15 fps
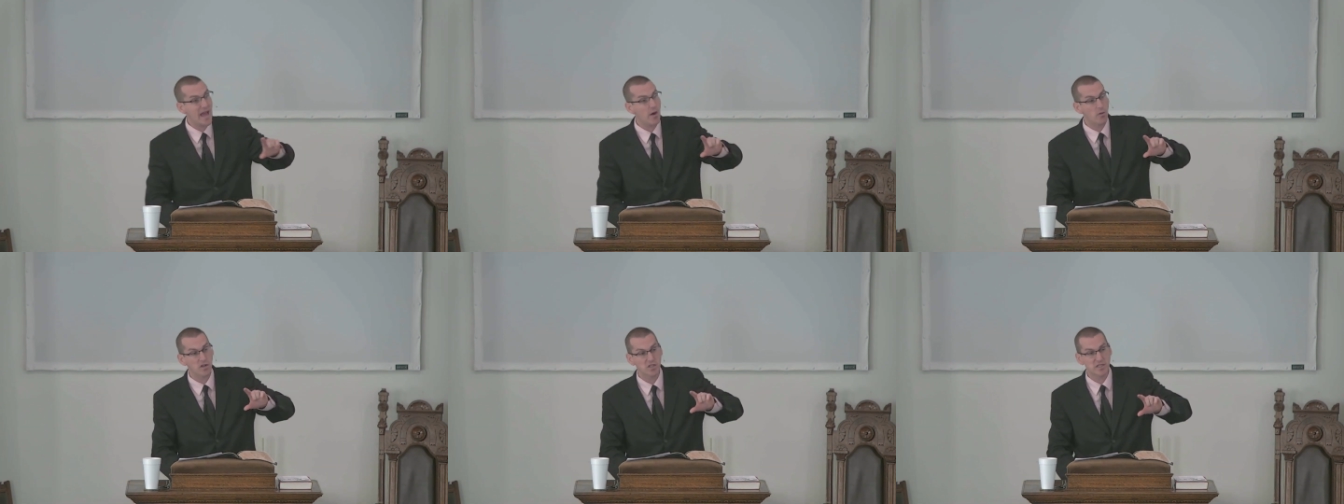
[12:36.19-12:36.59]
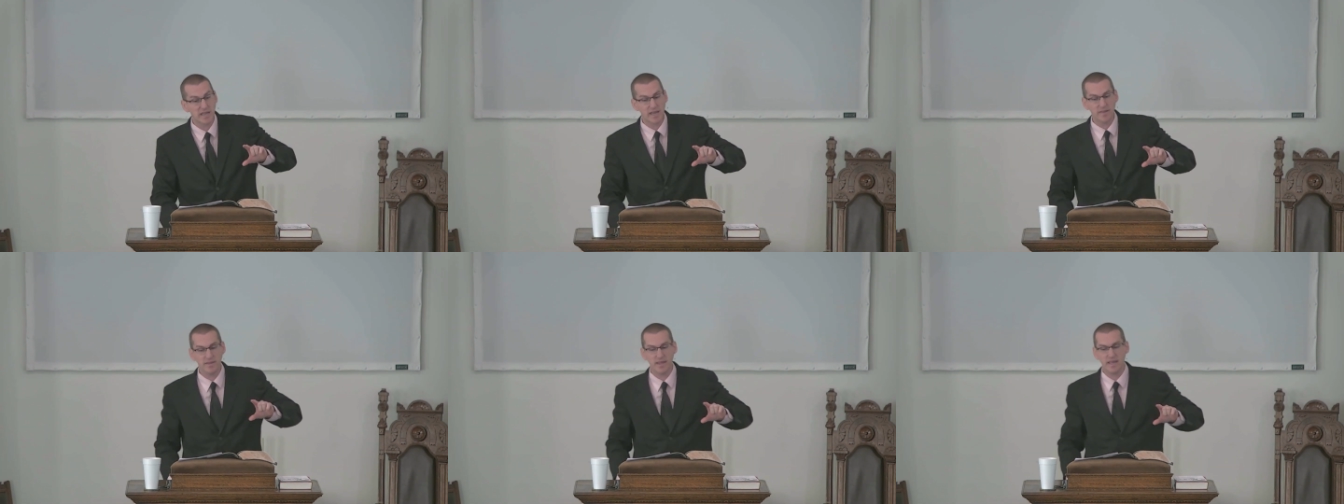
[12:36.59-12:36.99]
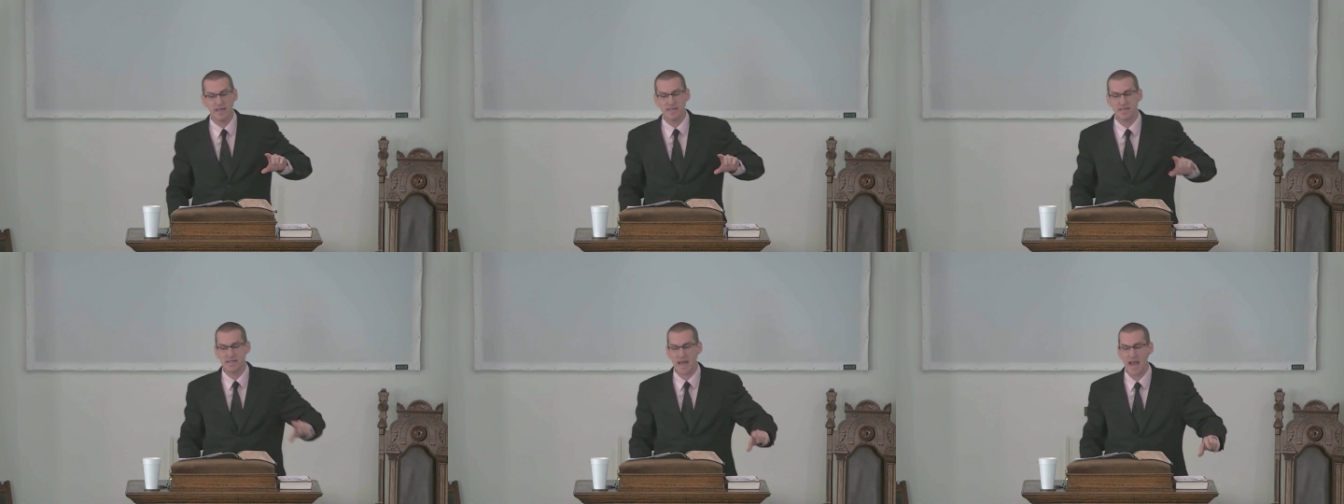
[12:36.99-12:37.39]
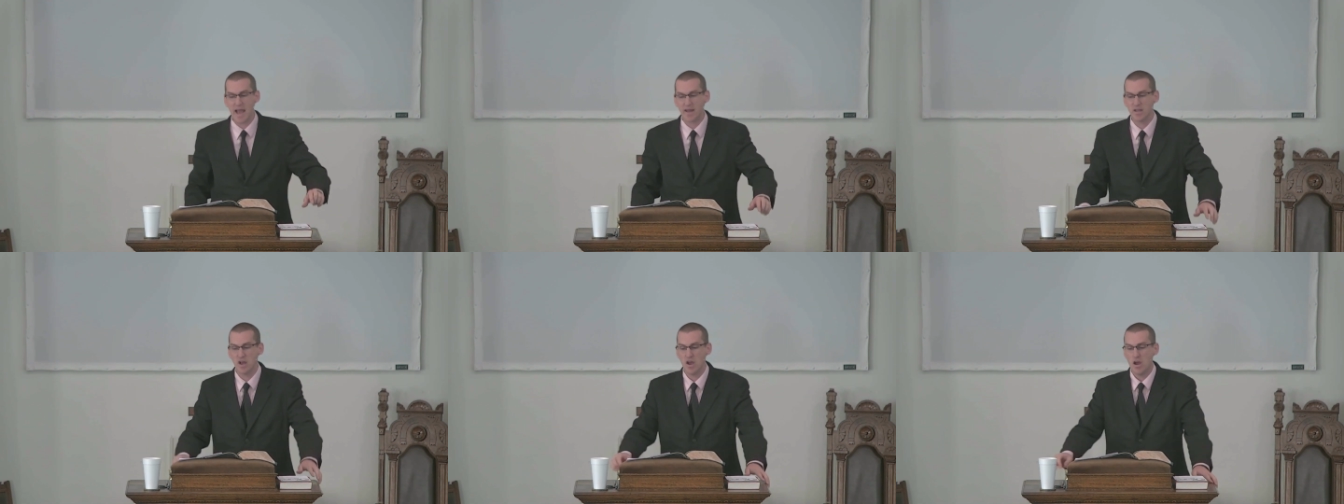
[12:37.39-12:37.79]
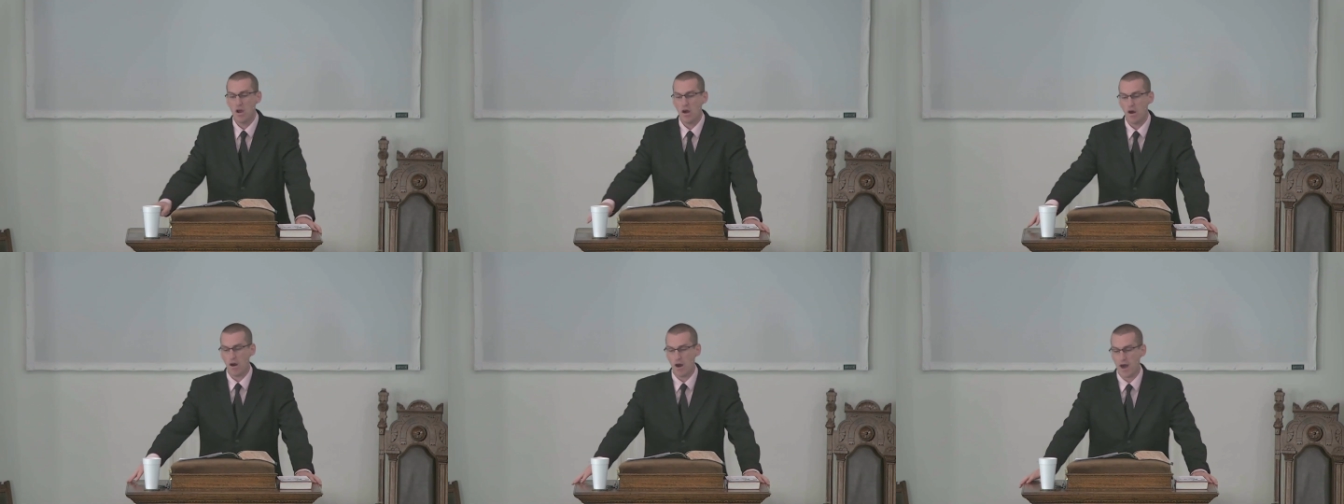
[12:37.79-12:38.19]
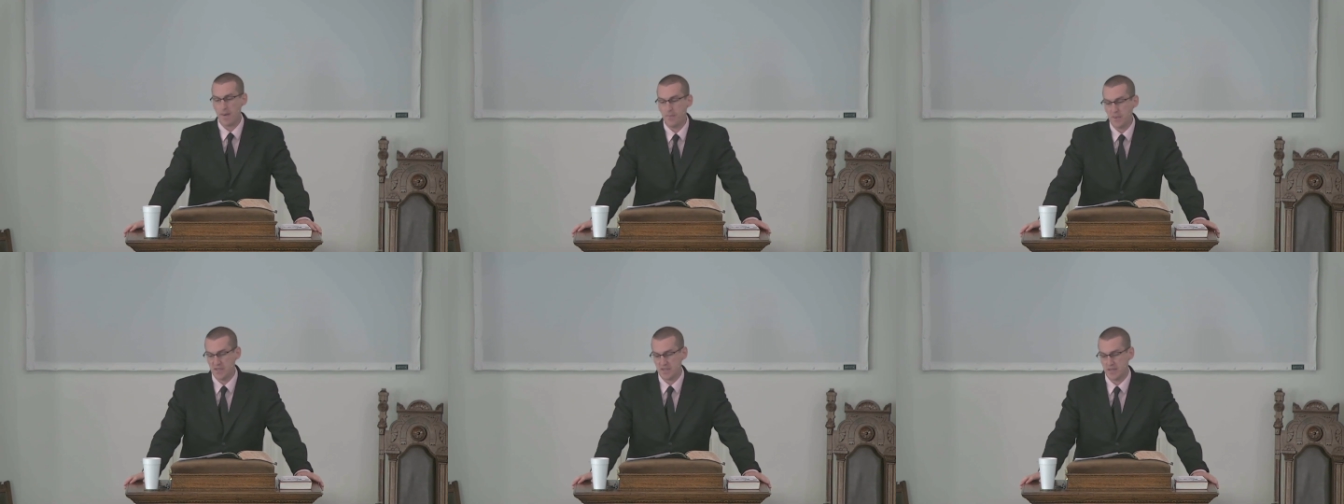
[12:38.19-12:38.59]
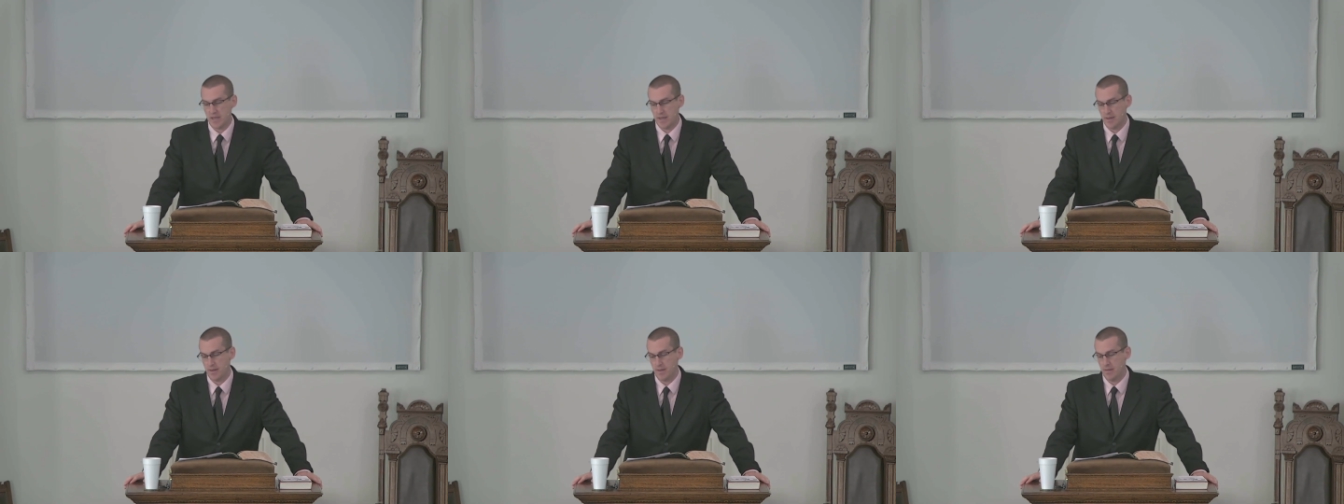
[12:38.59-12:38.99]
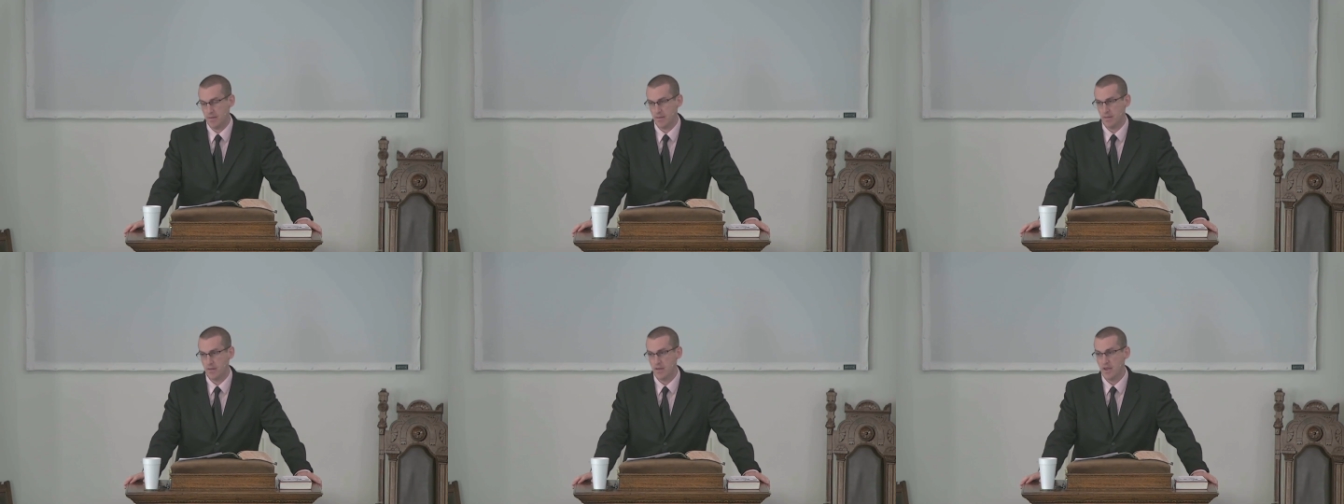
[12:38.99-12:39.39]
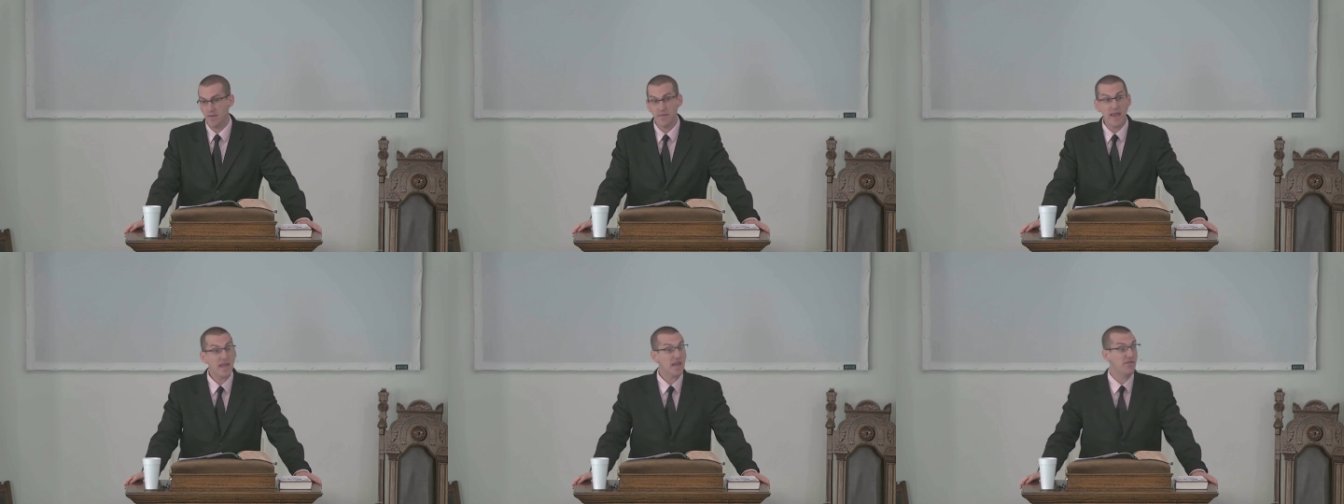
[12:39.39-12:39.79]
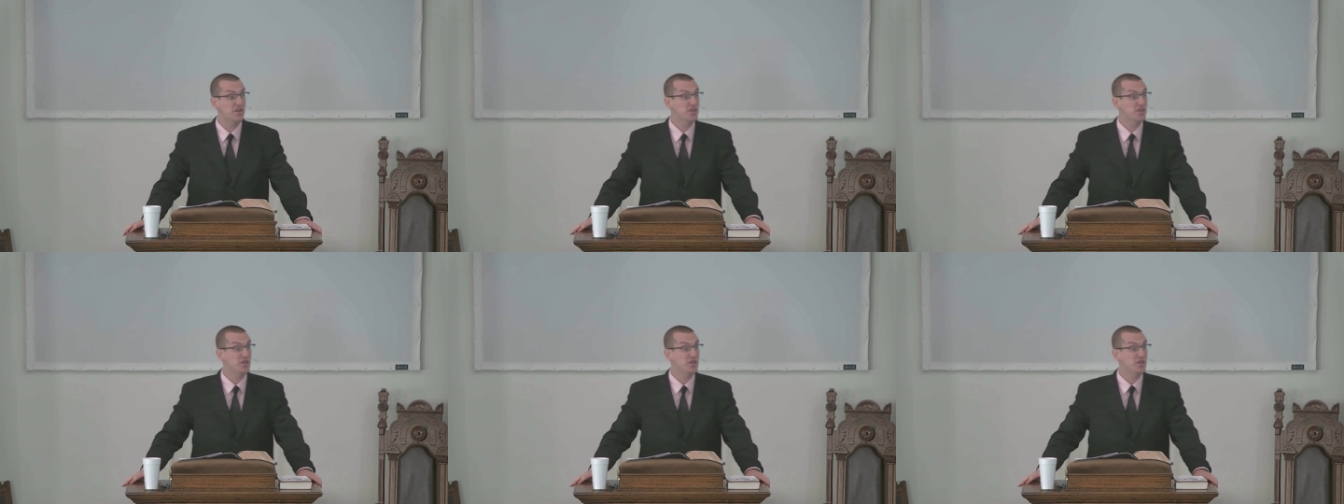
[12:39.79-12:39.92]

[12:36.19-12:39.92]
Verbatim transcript: and now we're saying the exact opposite. They